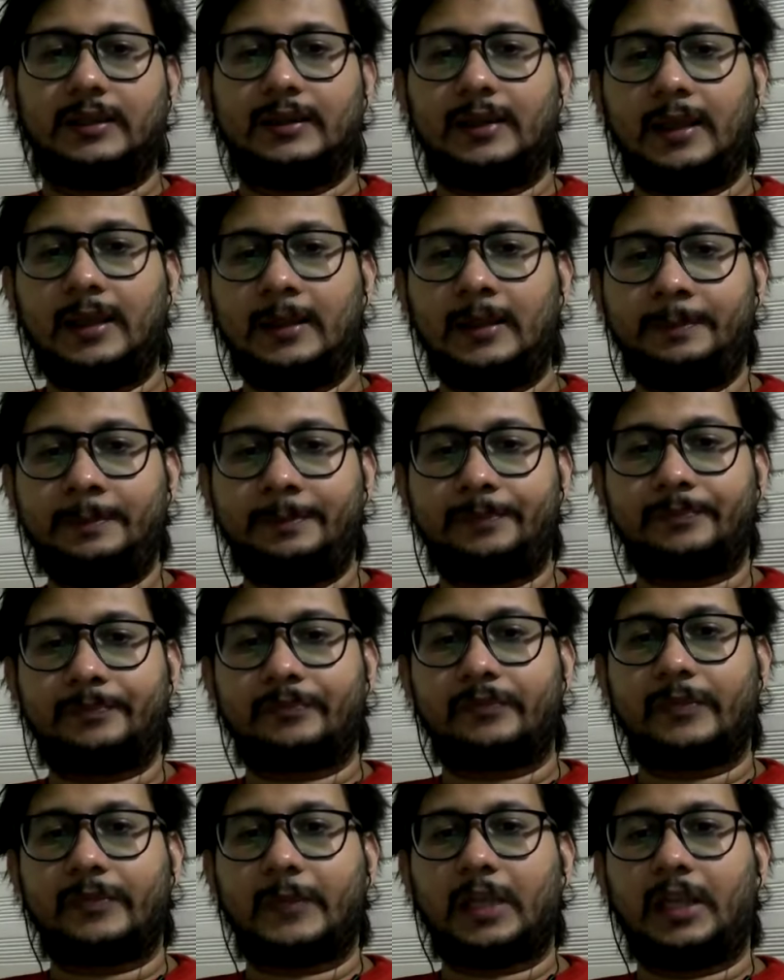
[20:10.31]
Then,
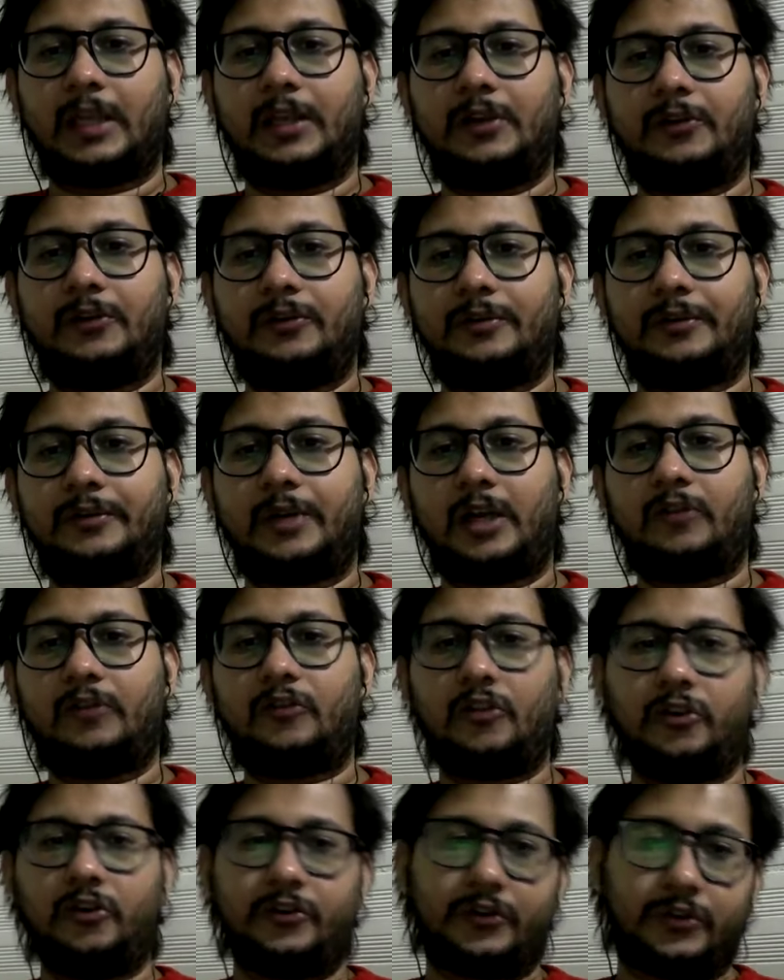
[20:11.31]

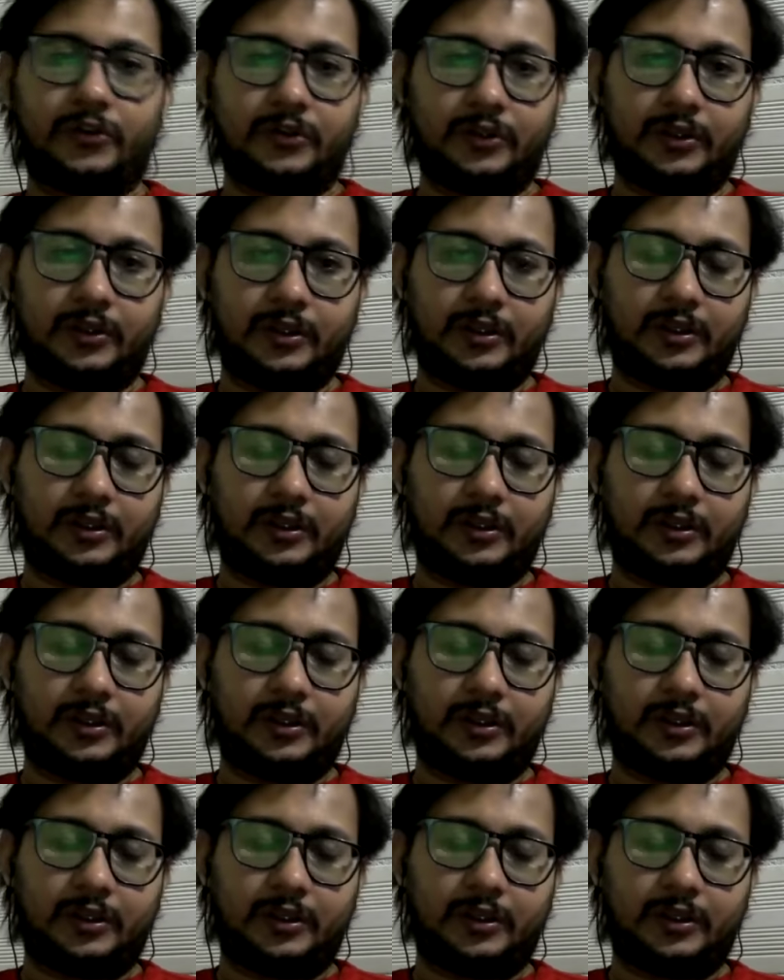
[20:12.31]
of course,